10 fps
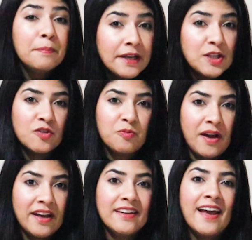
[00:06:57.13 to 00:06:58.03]
peace of
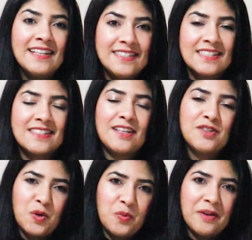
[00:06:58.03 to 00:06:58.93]
mind, and
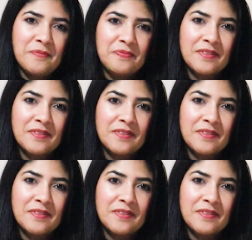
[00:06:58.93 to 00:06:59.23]
success your way.